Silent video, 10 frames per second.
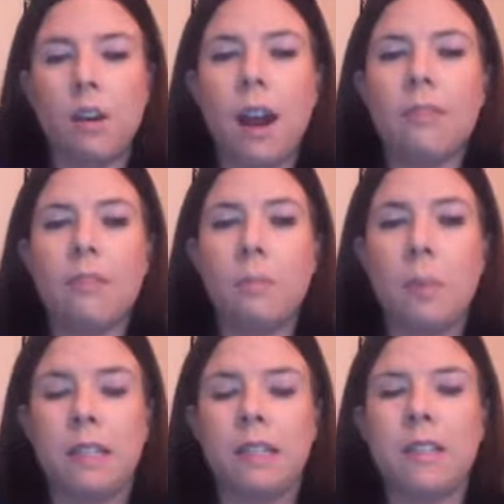a craft
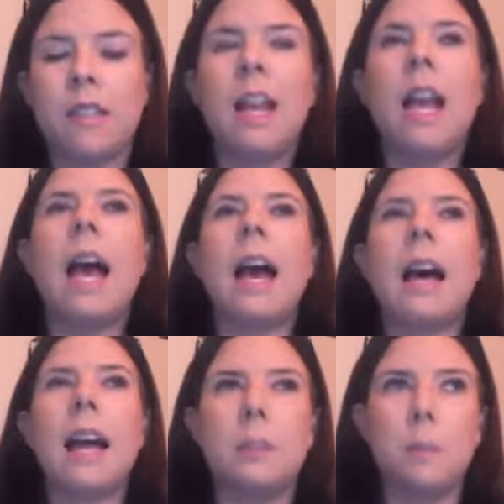business
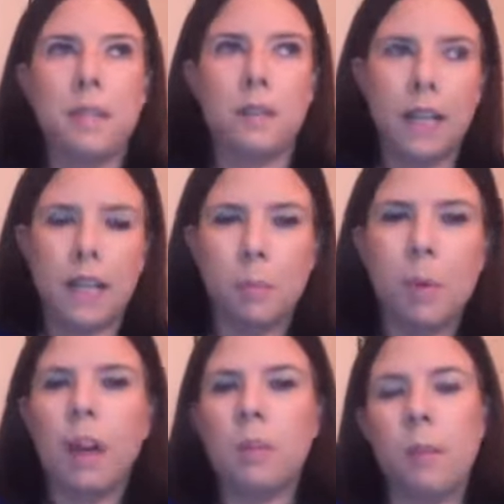uh, and specifically a
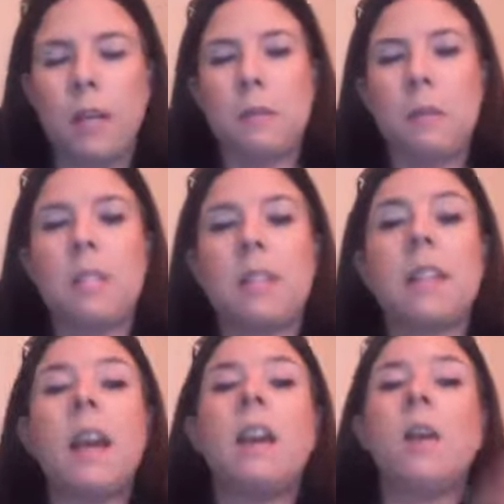product based business.